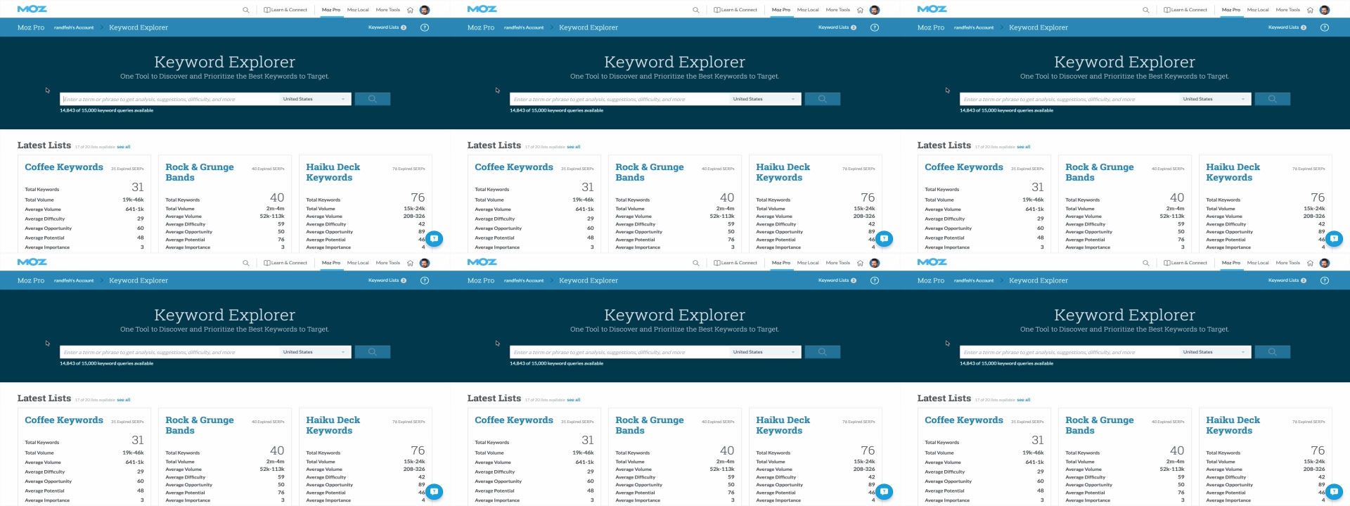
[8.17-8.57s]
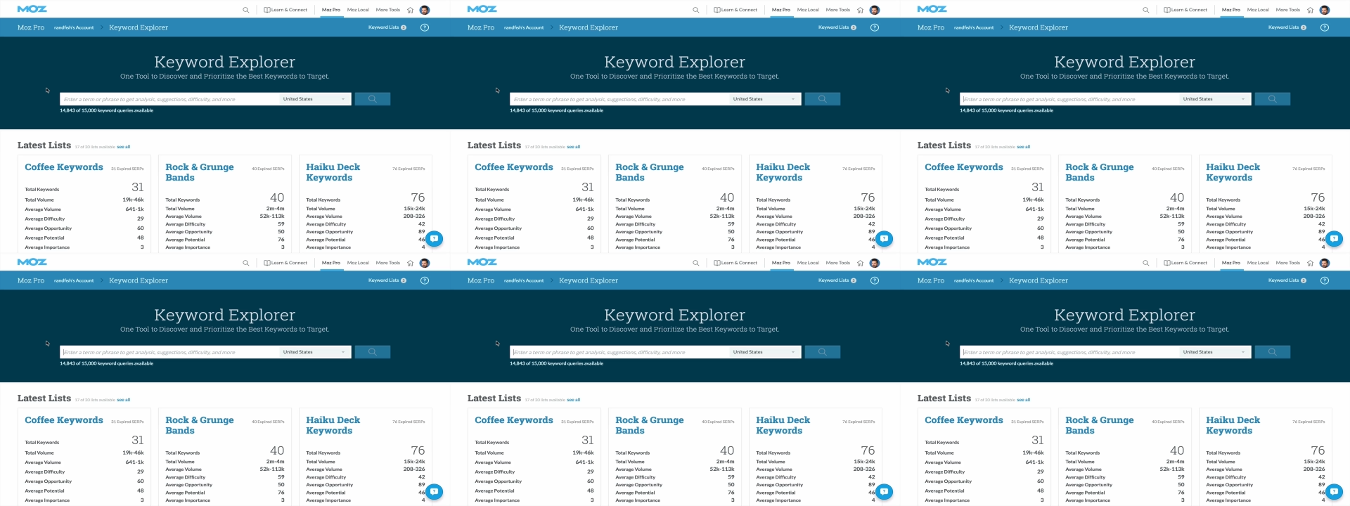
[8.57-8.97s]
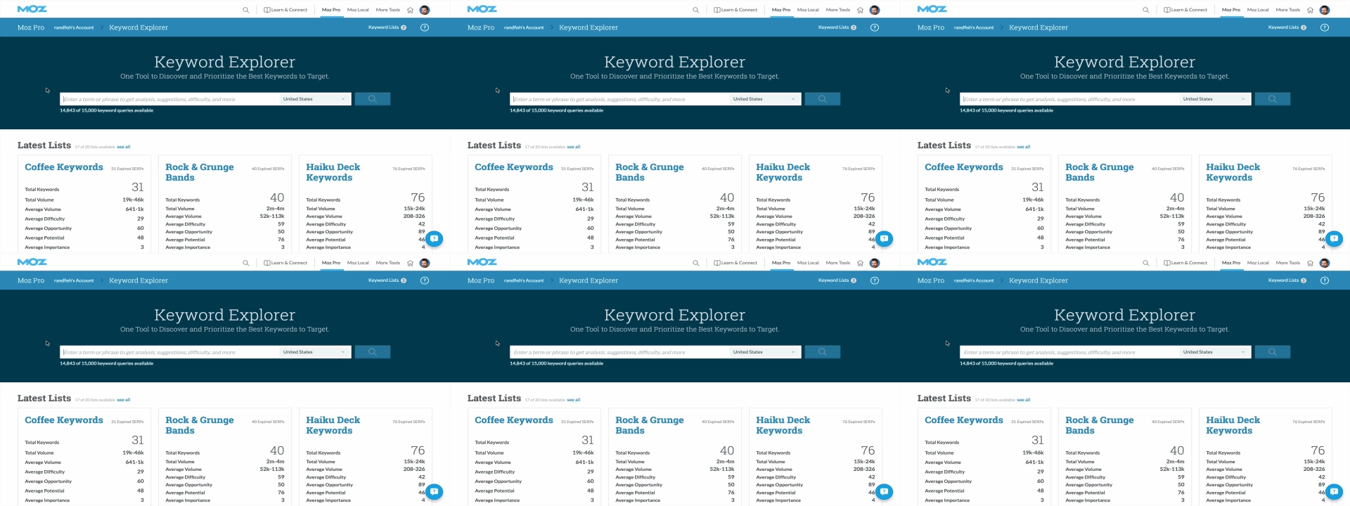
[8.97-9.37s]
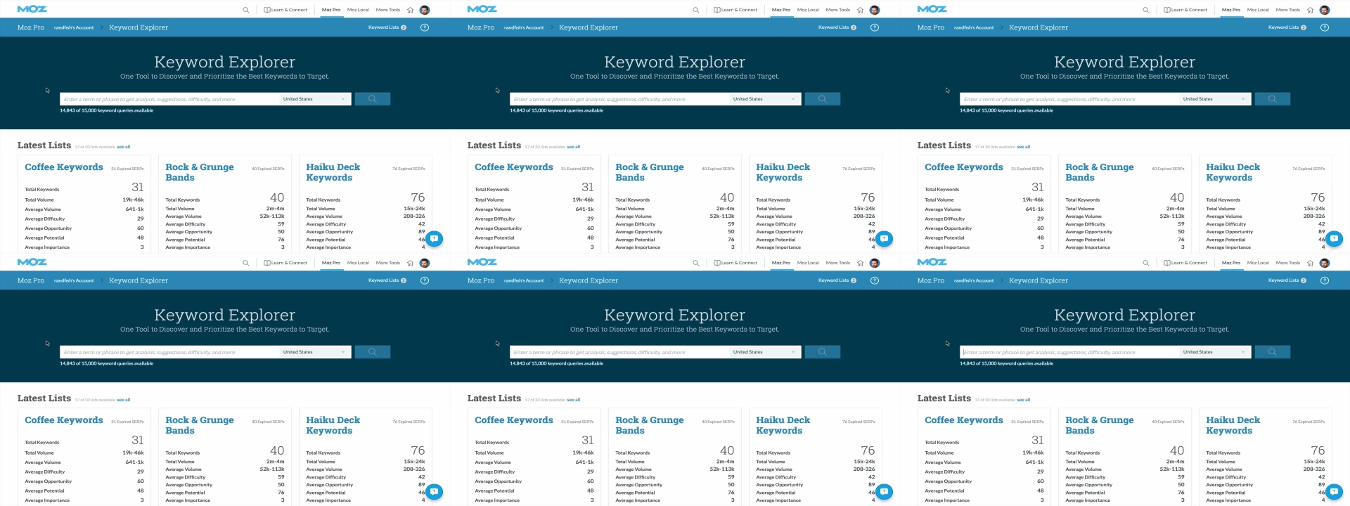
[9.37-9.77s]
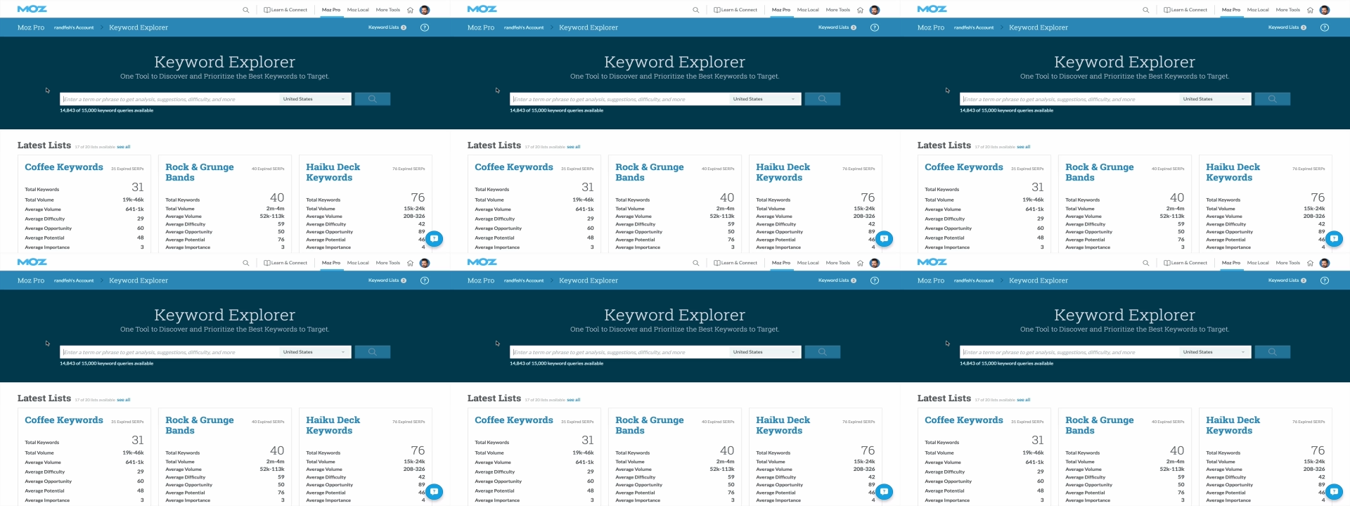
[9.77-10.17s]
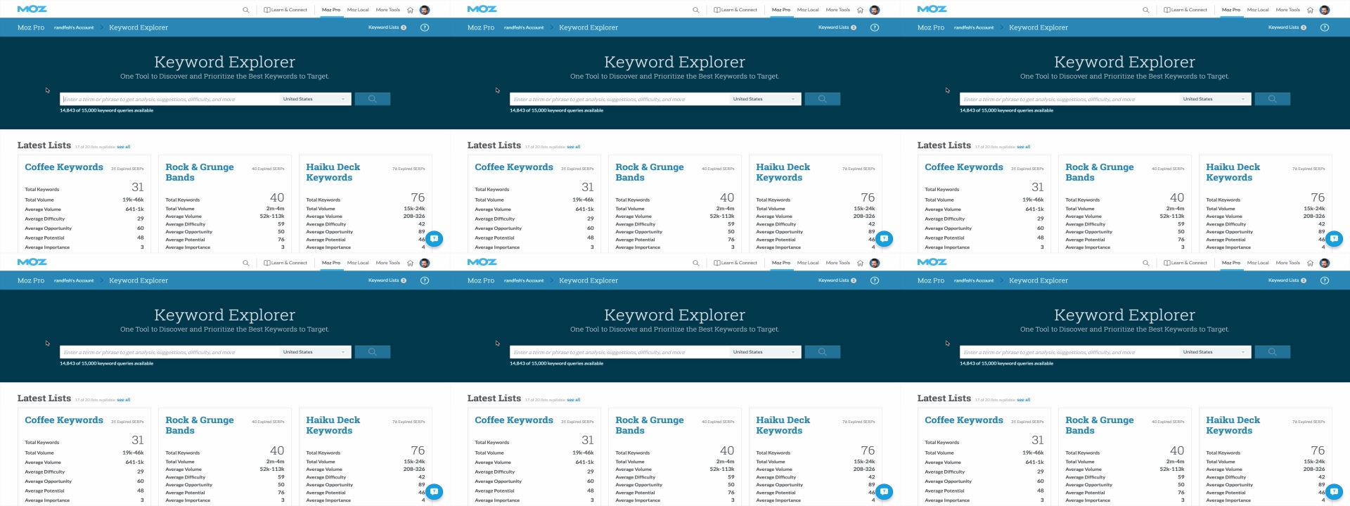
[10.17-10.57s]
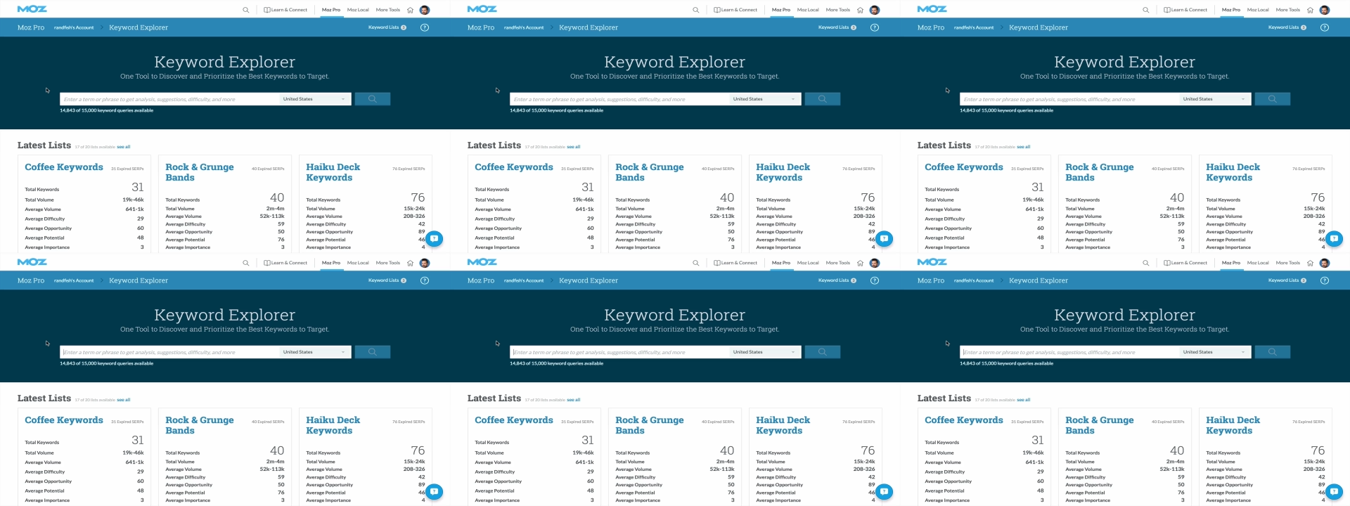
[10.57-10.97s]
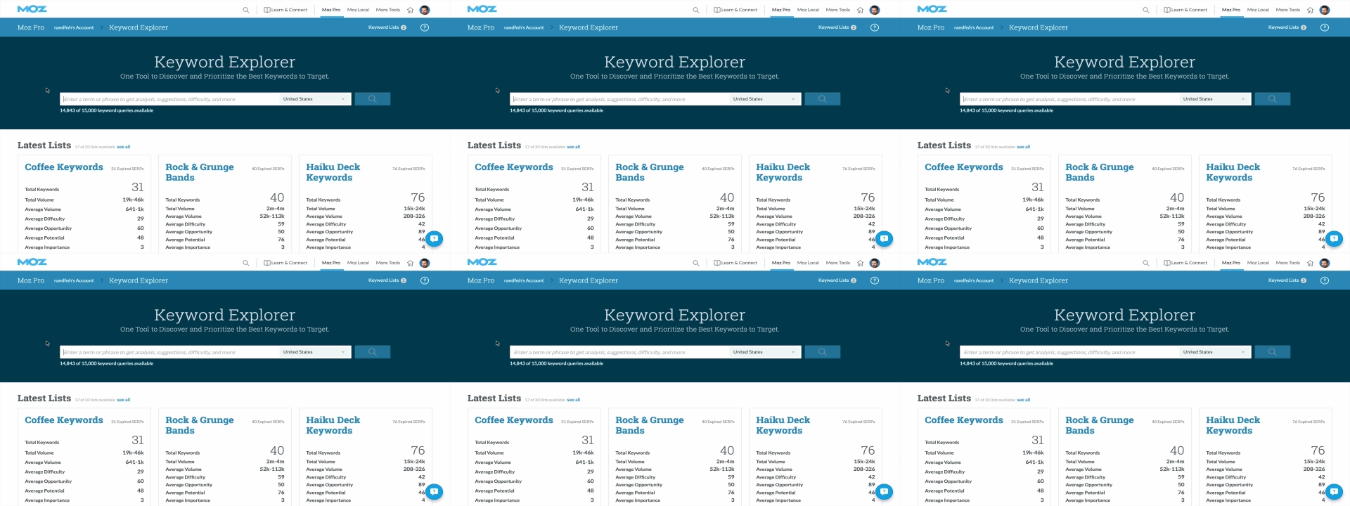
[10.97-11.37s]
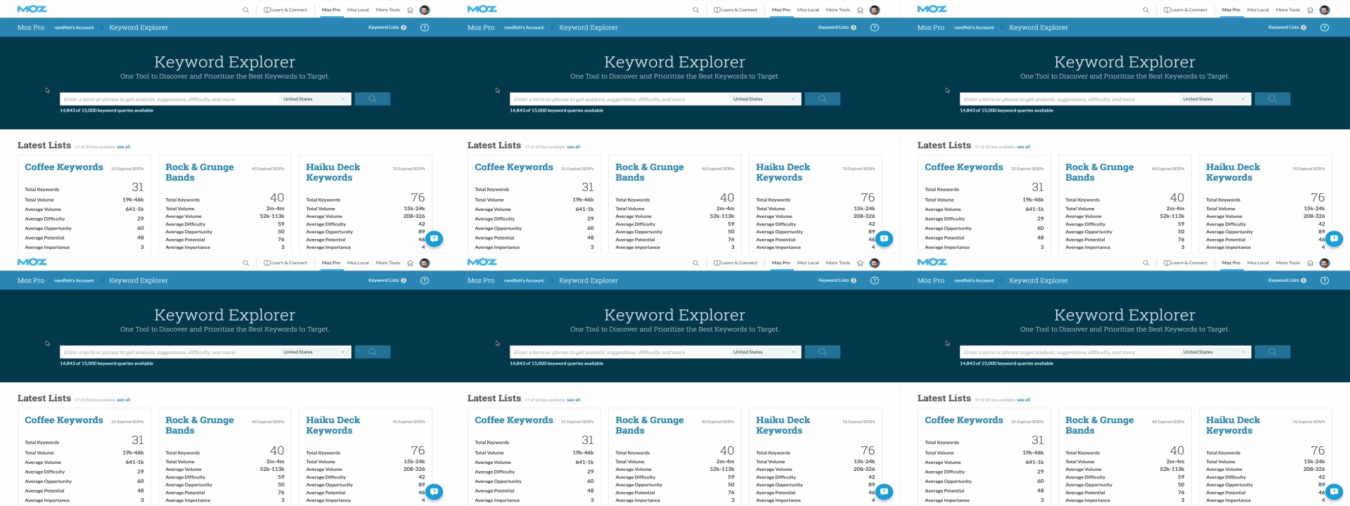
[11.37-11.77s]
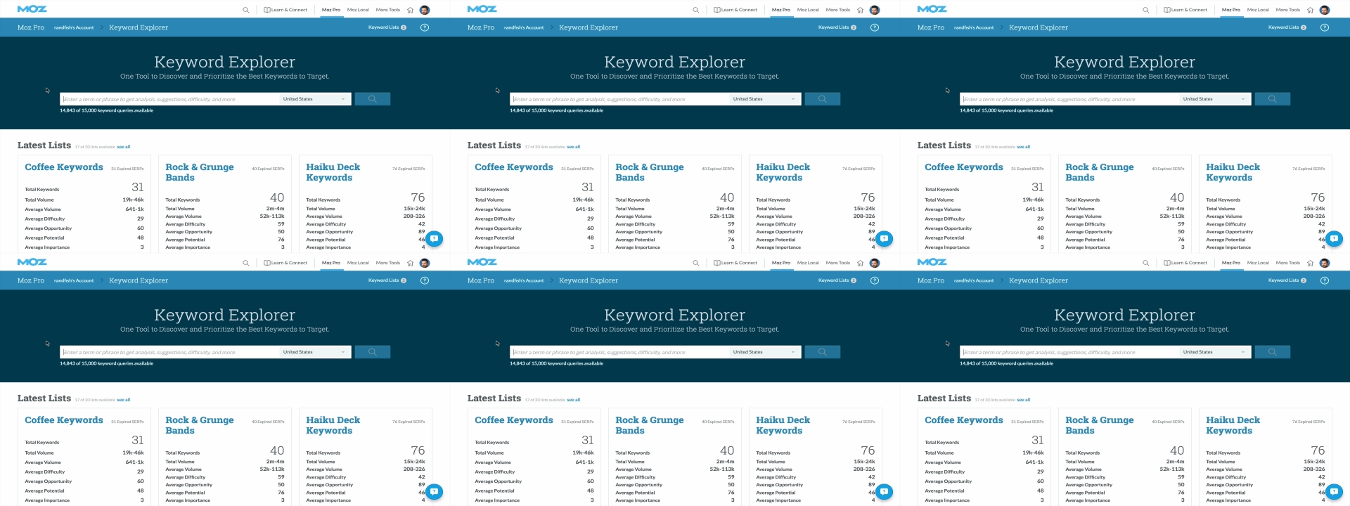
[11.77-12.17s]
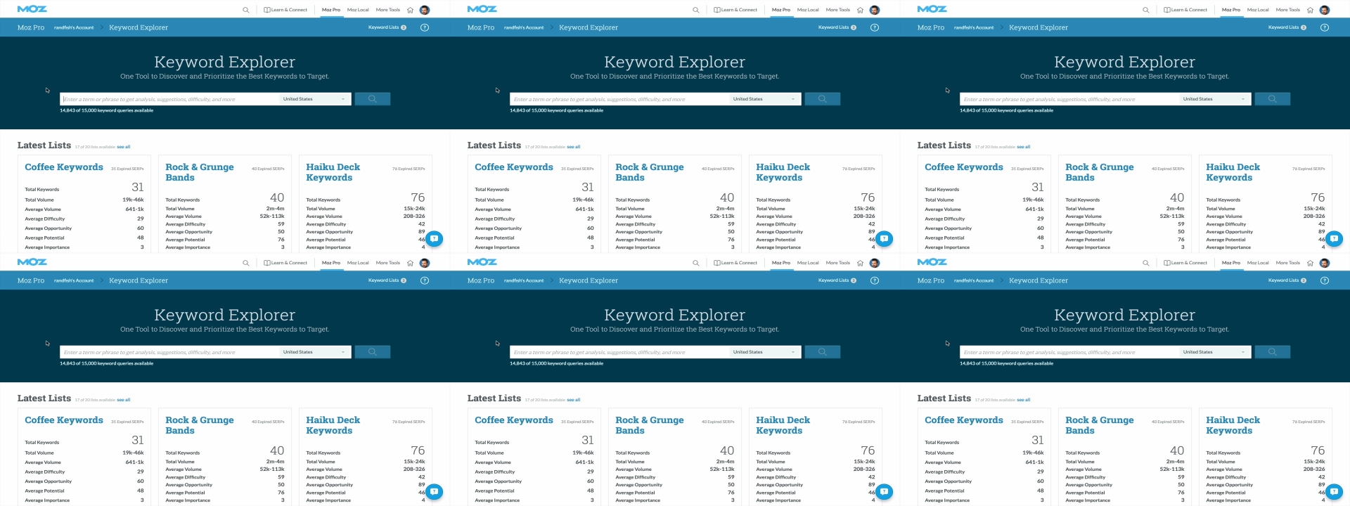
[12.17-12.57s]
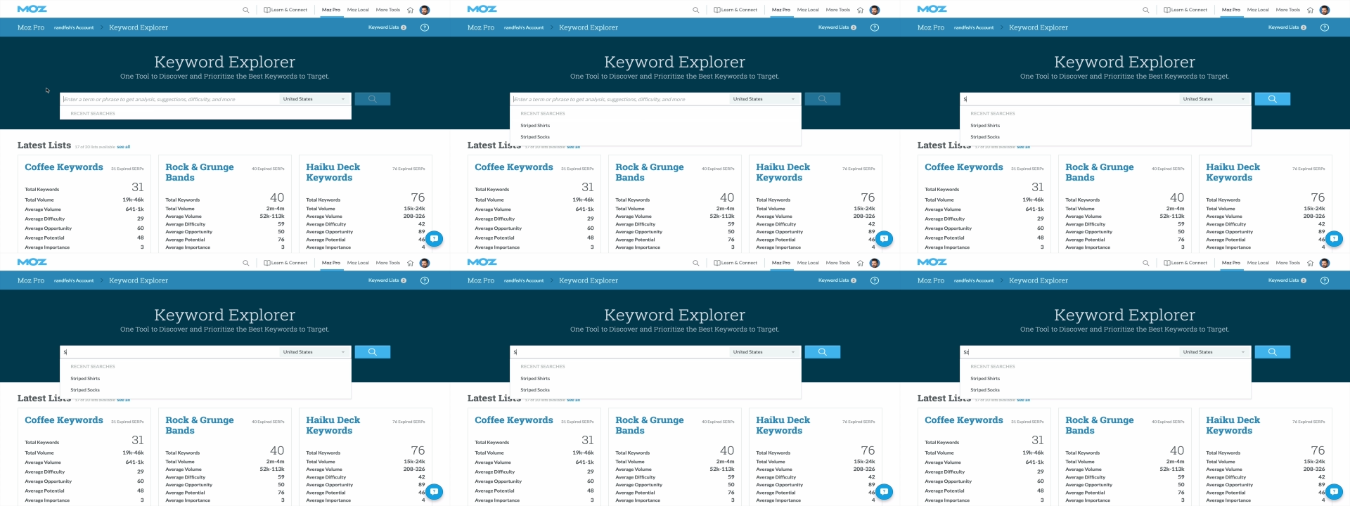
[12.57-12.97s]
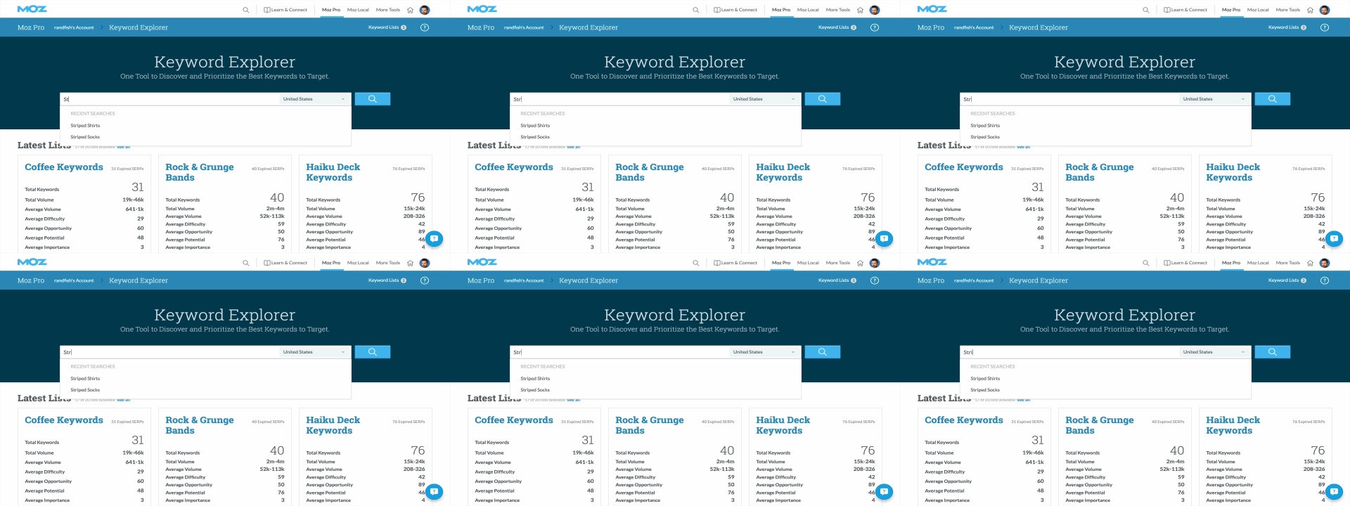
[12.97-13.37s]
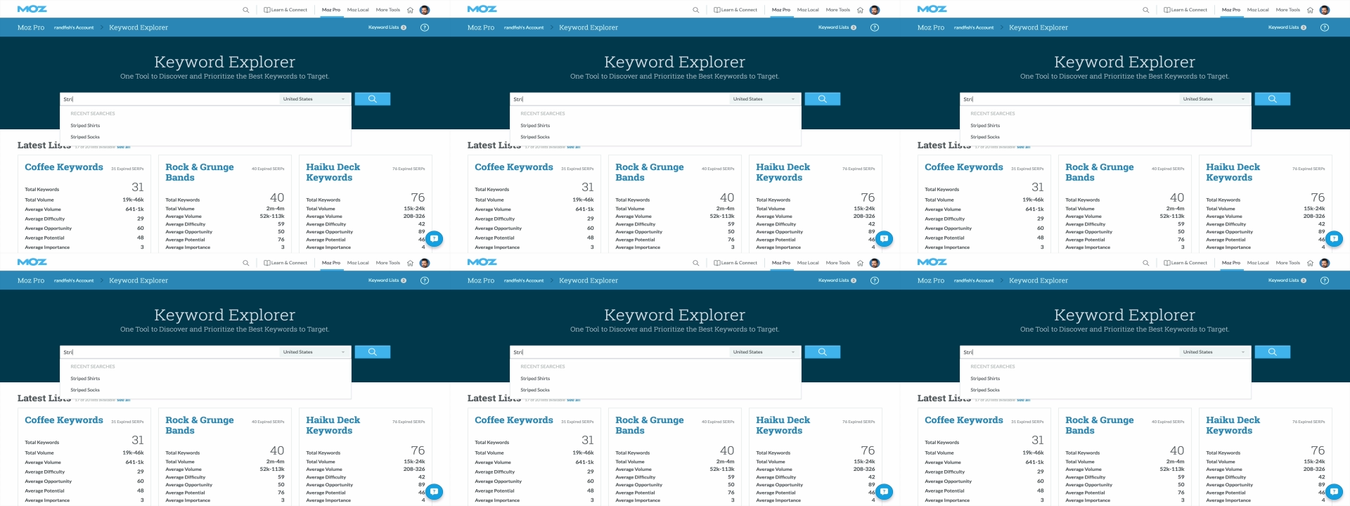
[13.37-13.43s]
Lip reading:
[unreadable: no face in view]